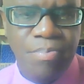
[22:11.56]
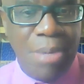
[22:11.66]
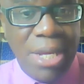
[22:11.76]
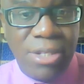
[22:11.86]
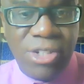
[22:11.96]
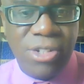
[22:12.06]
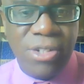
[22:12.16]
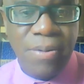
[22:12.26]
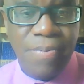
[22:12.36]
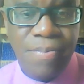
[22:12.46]

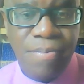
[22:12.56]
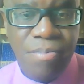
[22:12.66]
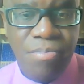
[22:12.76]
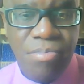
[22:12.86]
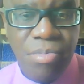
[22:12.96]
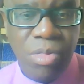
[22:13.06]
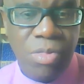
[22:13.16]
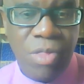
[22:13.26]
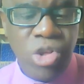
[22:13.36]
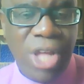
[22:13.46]
meats.
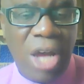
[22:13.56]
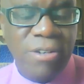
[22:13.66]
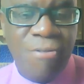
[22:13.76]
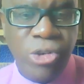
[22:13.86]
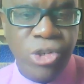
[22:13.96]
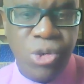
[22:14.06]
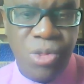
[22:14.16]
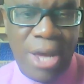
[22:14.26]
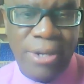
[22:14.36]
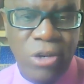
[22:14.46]
They just can't afford to
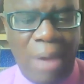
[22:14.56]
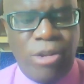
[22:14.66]
do that. Now,